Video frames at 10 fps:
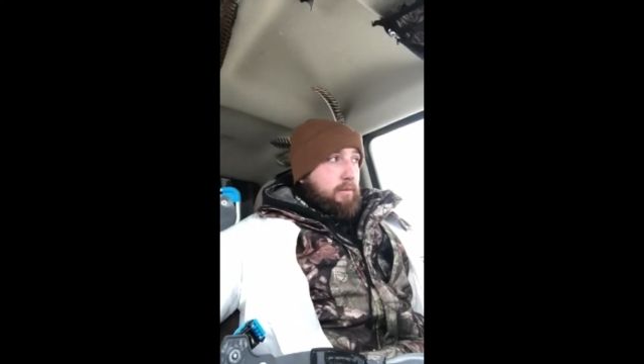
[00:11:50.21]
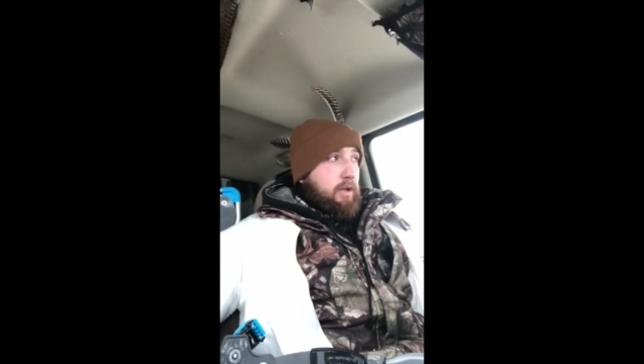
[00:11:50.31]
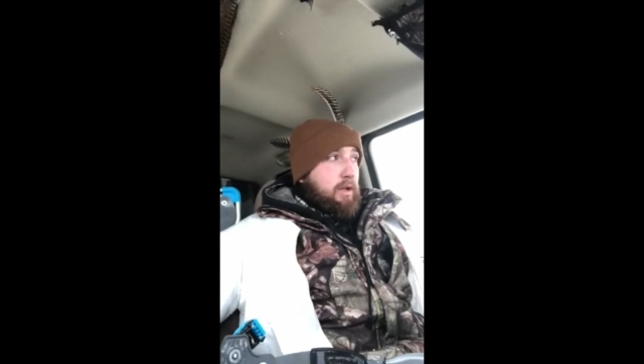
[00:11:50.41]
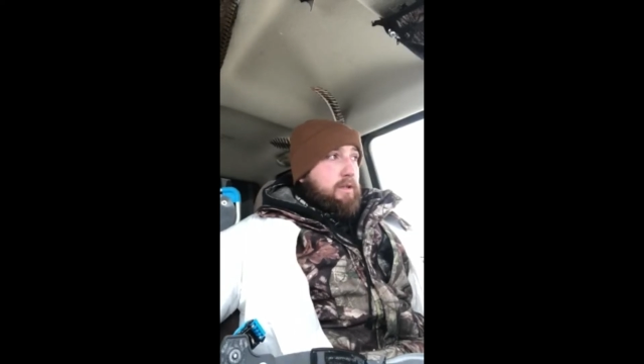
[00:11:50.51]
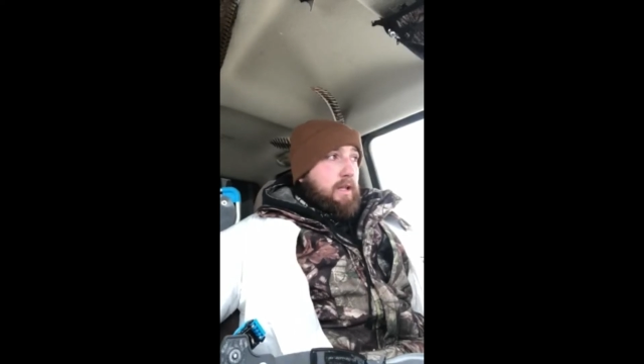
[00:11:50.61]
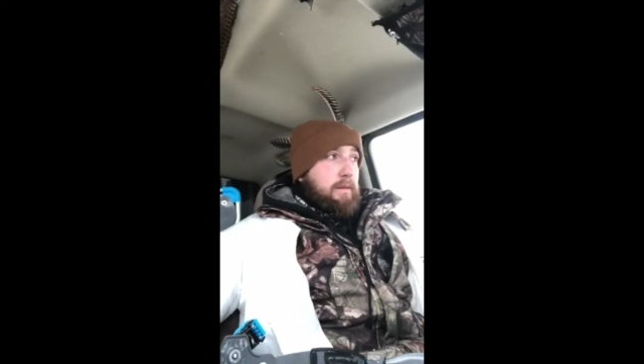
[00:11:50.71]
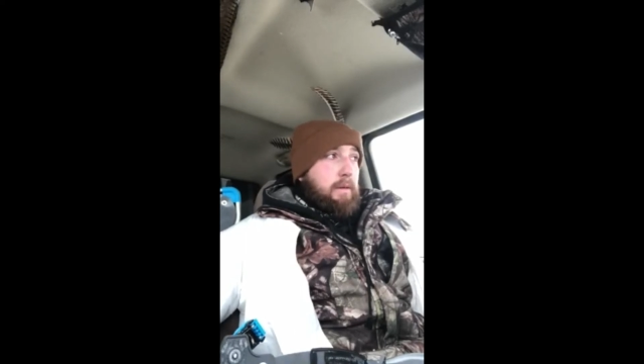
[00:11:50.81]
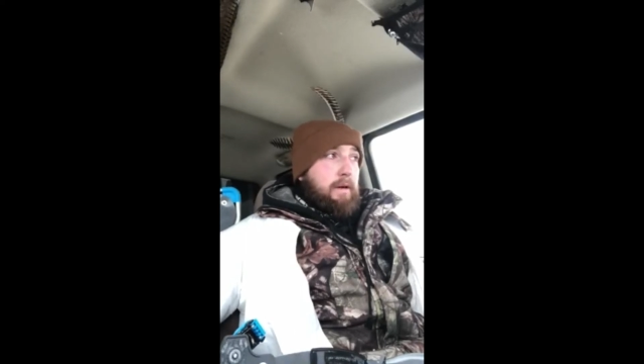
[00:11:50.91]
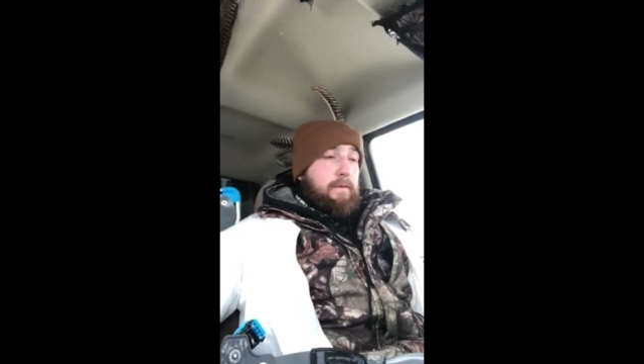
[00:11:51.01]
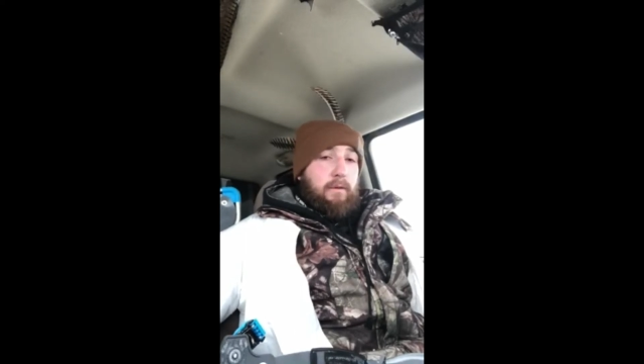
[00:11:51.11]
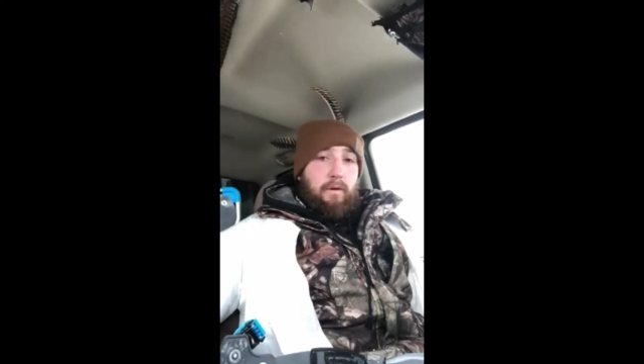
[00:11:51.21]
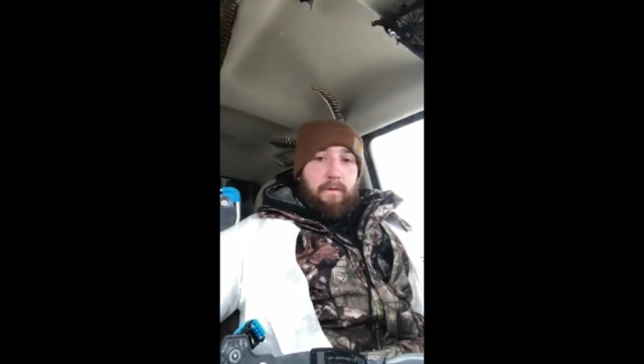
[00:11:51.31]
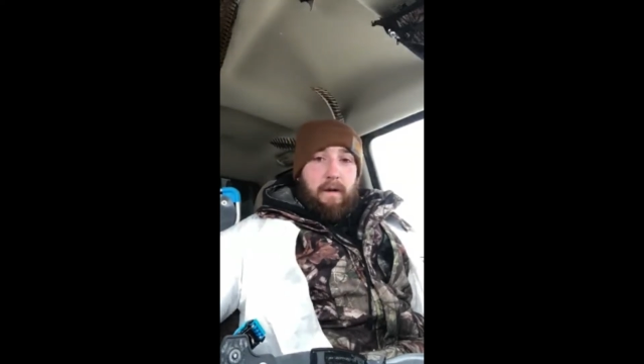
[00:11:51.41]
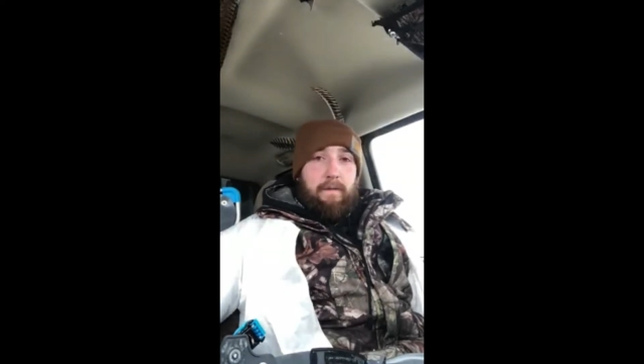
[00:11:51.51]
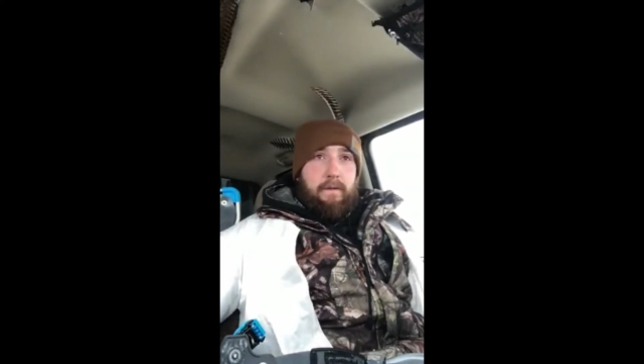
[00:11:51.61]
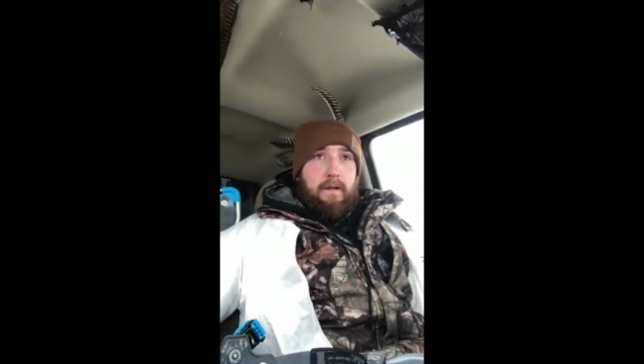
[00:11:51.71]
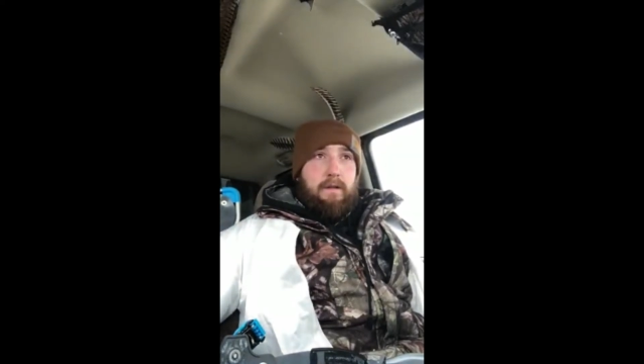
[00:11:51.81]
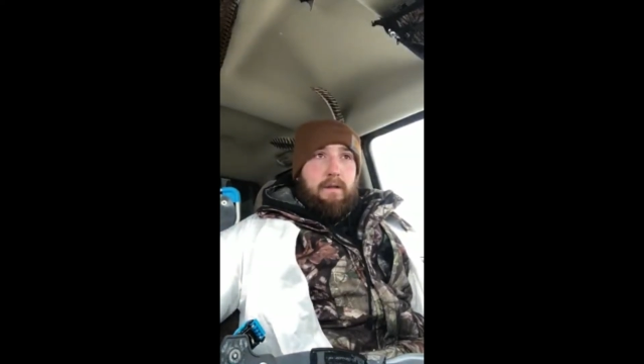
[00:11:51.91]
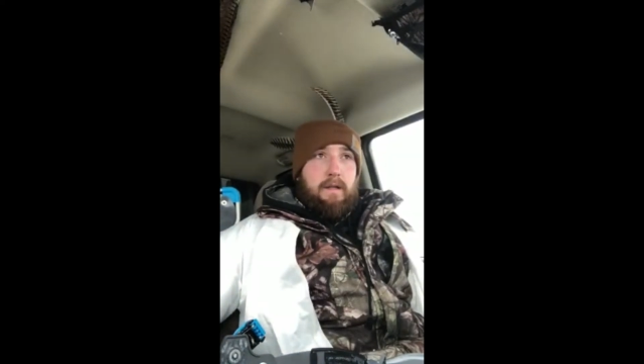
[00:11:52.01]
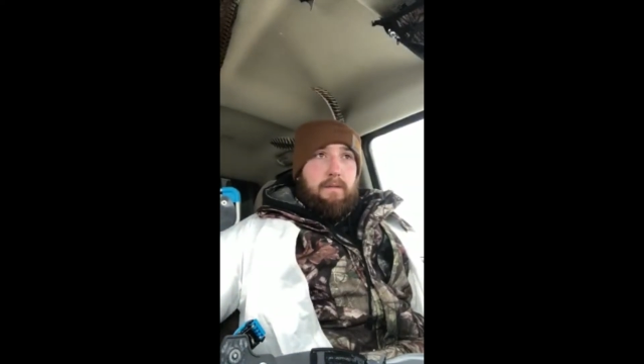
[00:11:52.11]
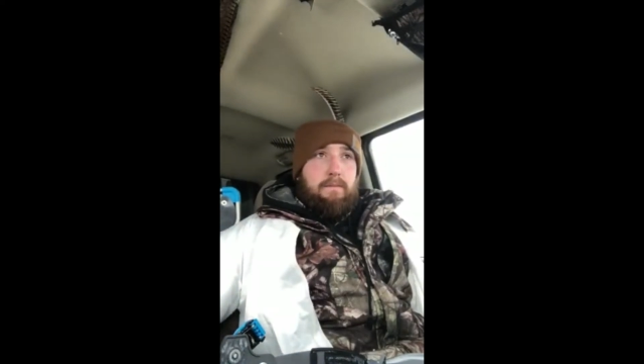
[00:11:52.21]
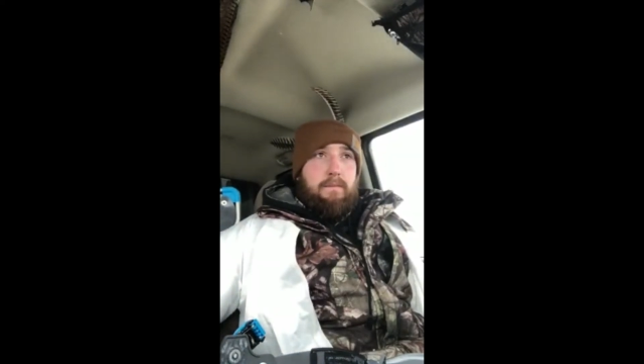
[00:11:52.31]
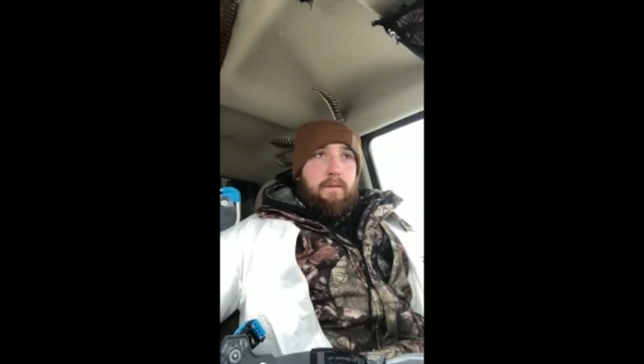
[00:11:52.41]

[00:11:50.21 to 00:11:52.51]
what it looked like, probably 4 or 5 foot deep.